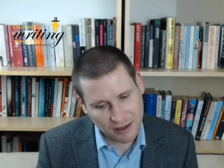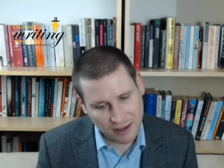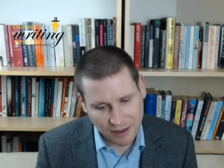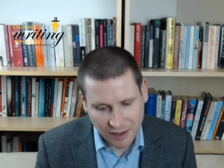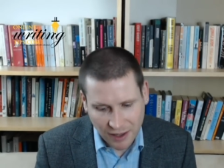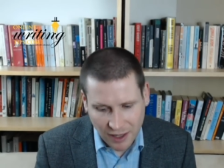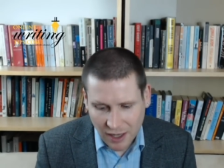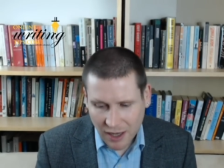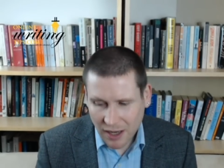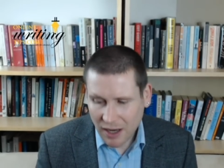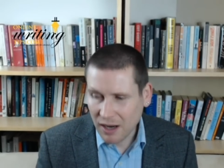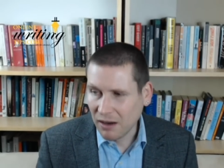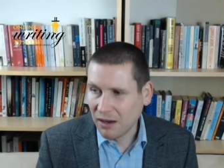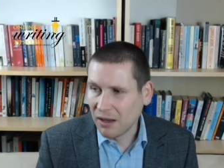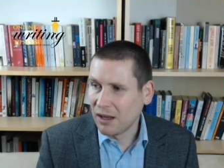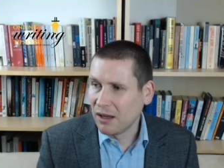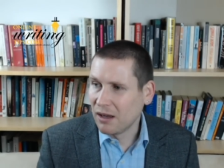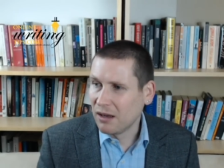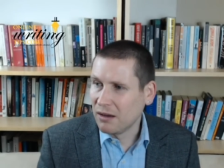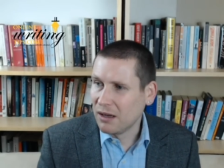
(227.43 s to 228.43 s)
And
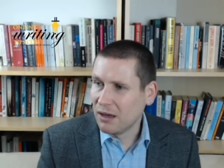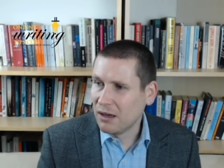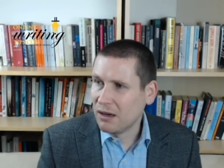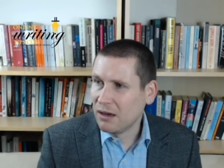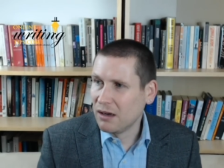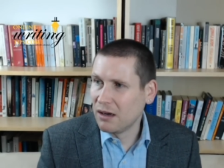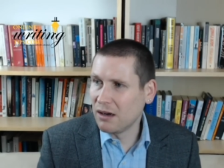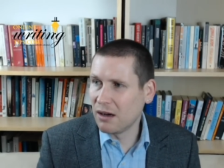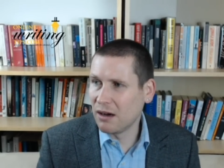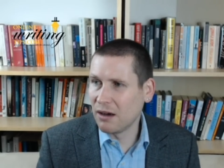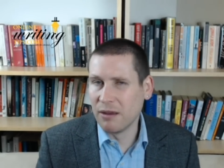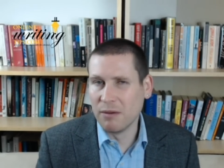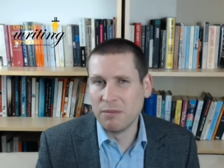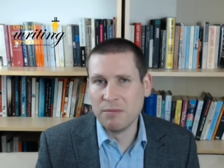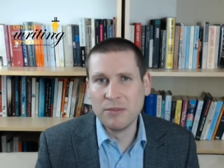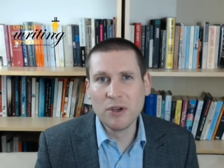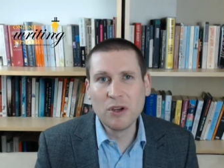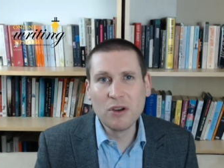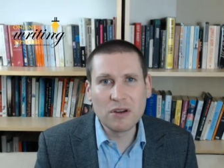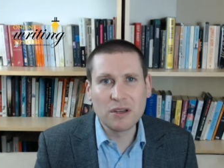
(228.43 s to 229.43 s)
oh, the
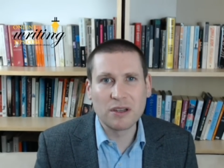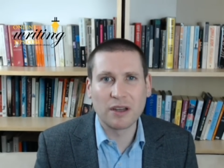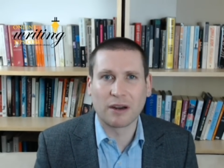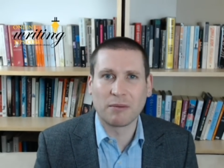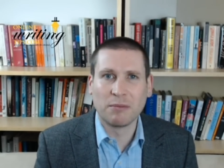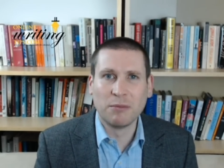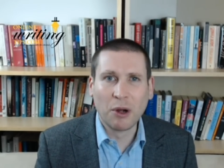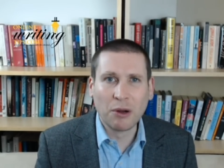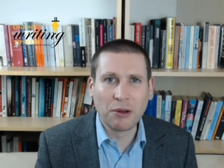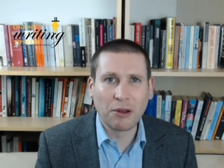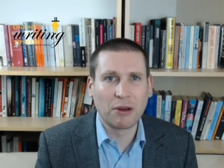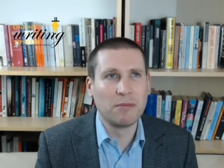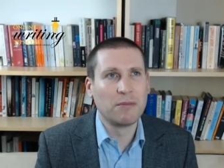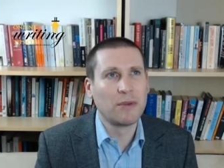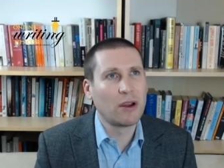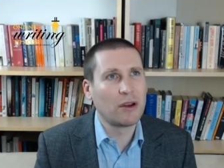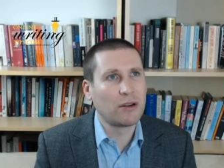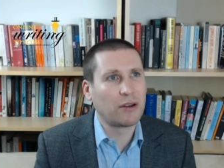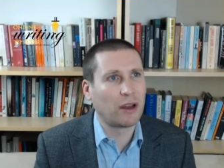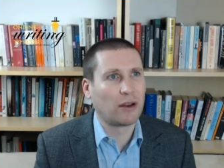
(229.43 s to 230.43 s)
music, modern
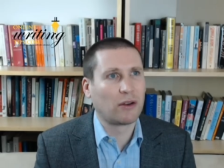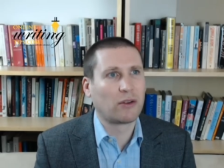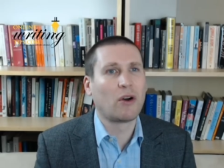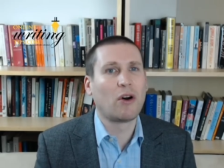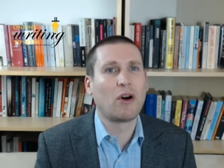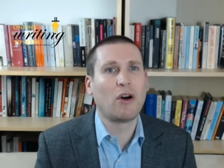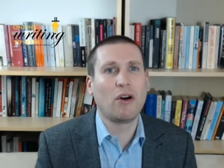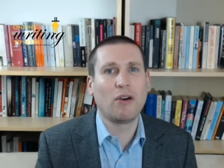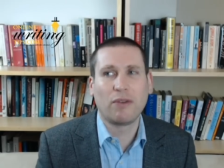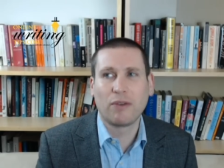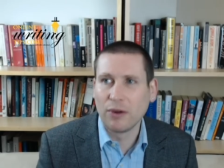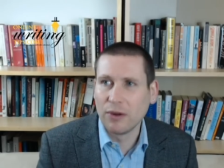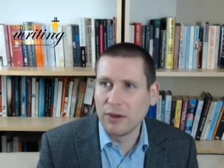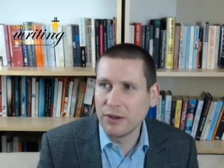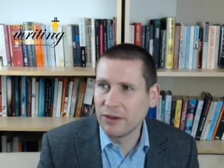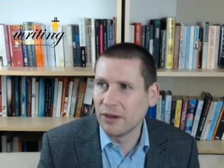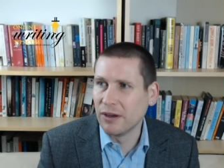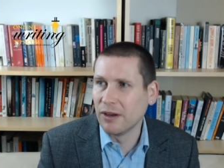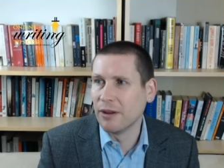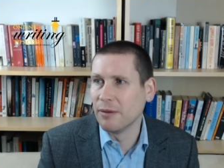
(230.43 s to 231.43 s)
music's awful,
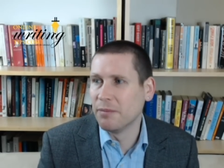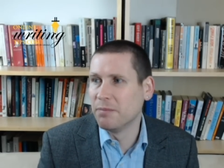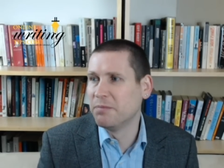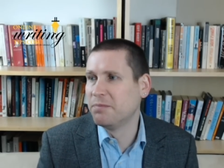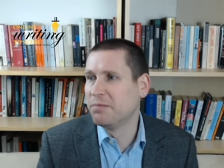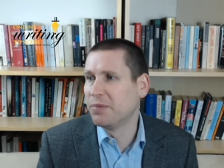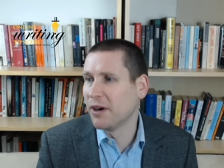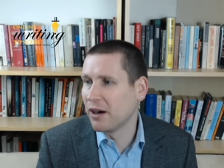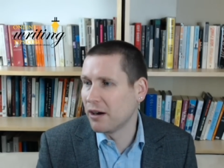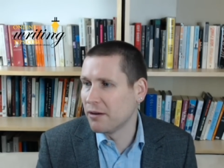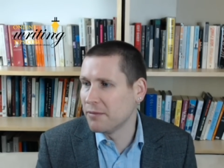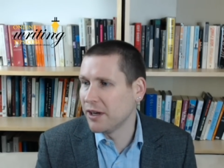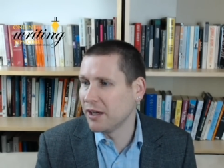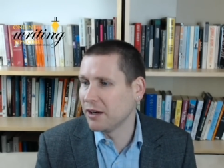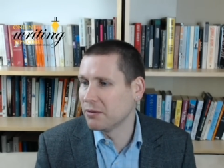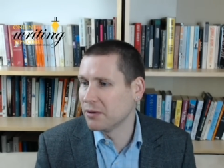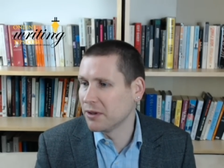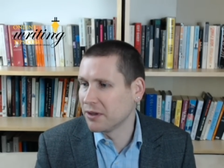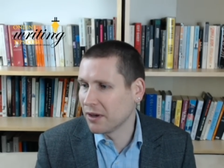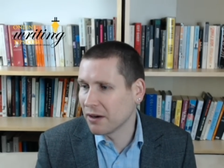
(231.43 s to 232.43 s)
isn't it? And the barmaid
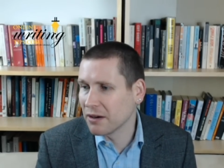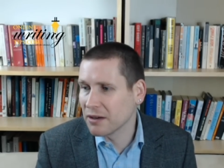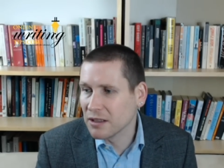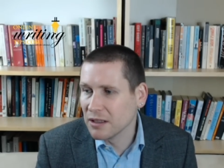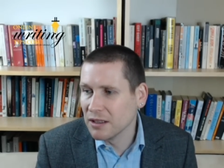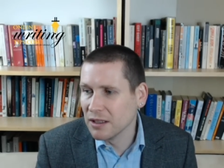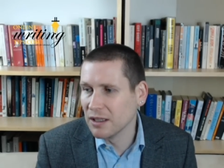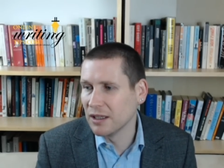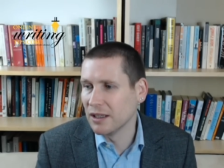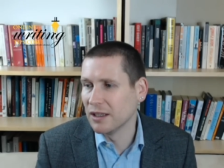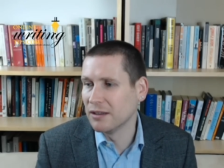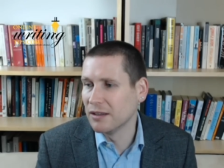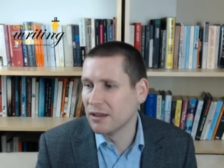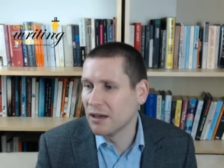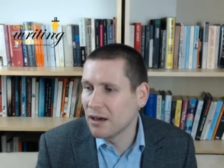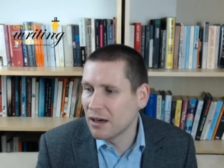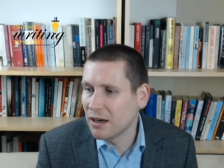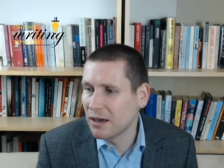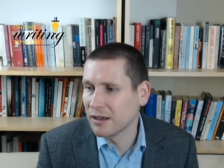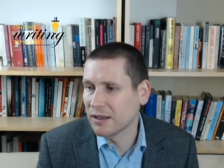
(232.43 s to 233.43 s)
was ugly. And
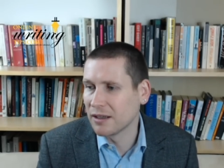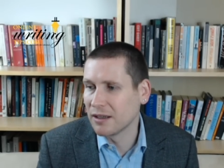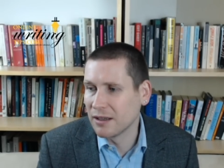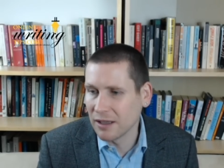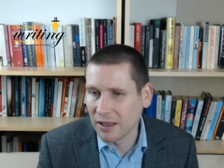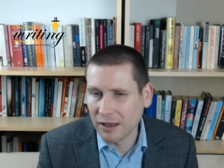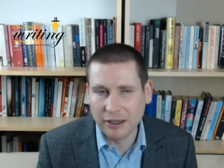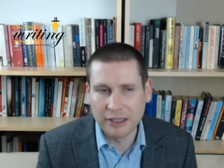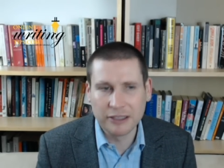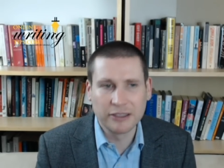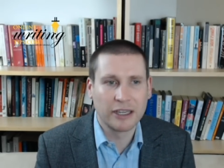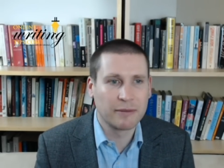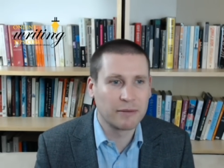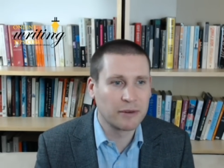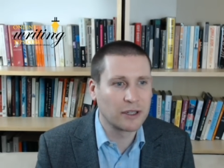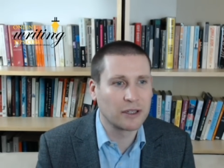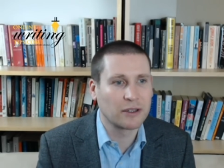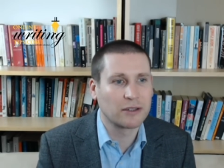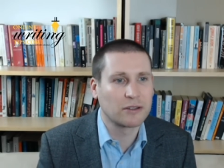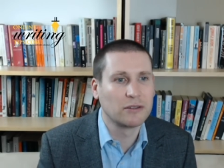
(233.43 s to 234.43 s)
oh, dear, isn't
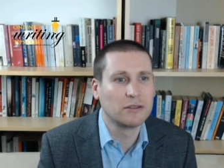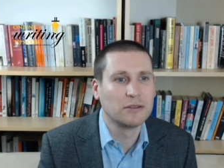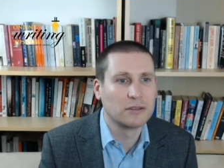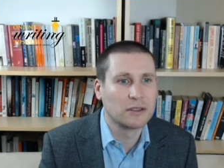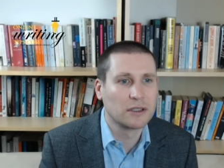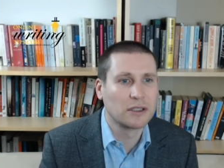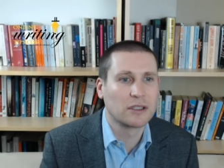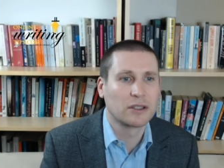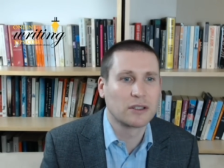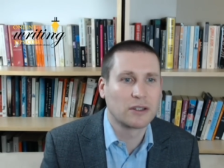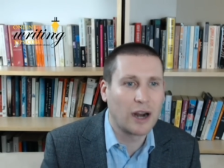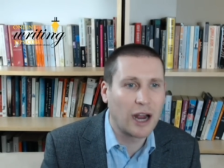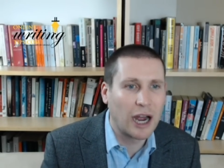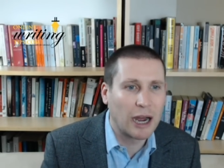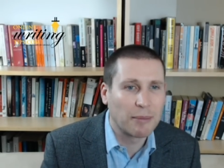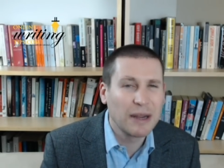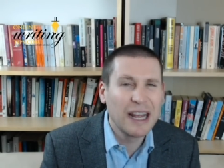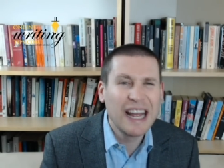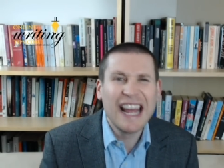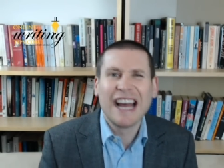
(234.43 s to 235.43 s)
everything so
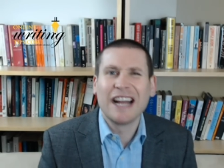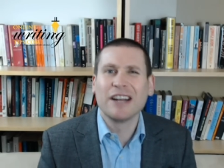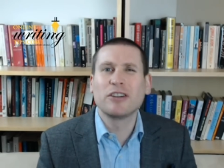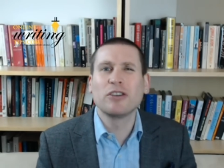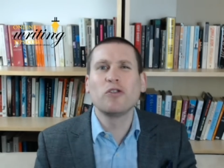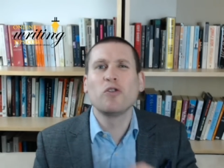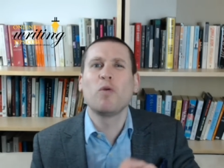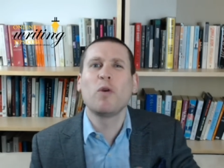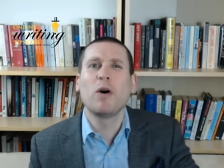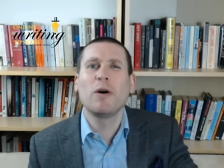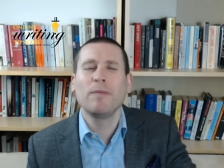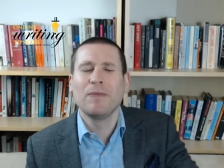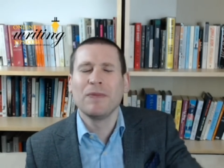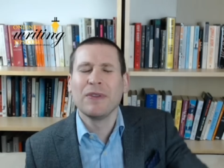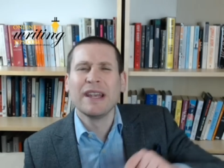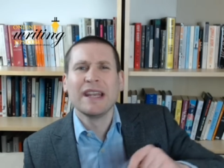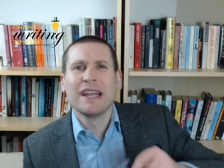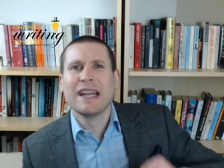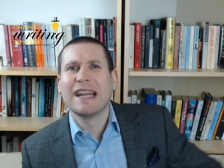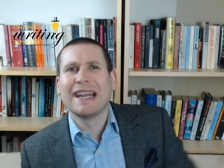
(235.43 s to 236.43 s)
crap? And you know what?
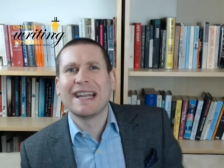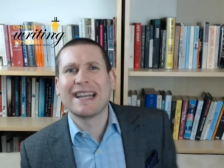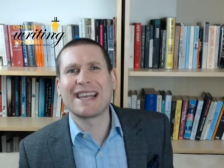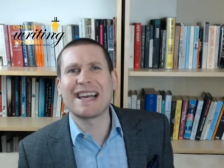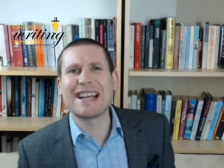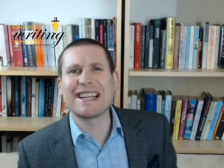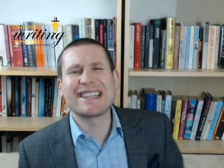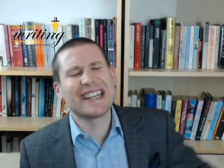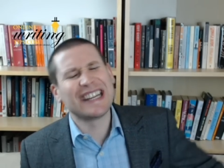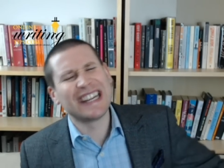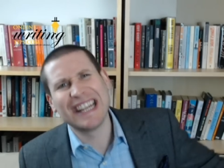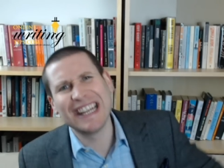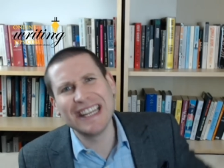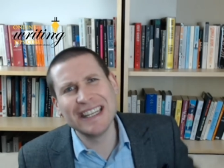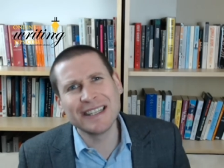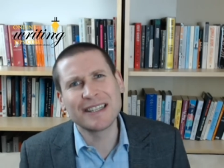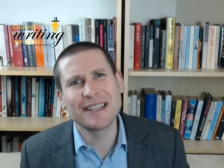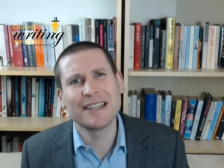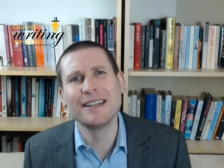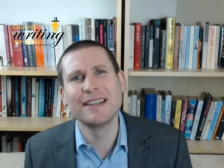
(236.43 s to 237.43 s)
That's
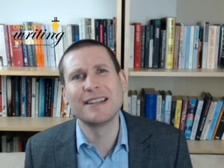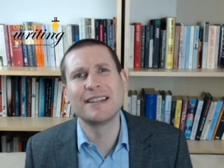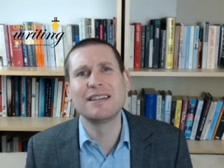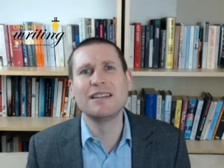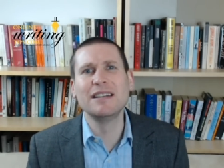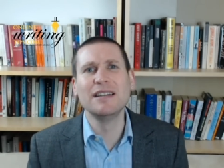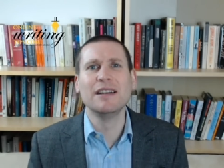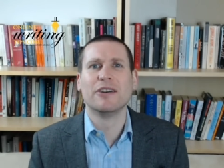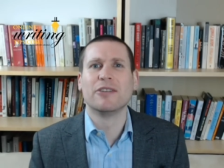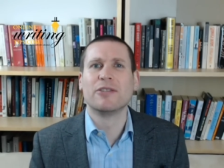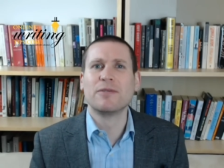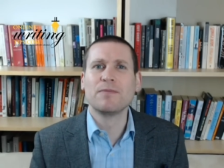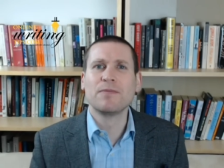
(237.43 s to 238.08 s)
insincere.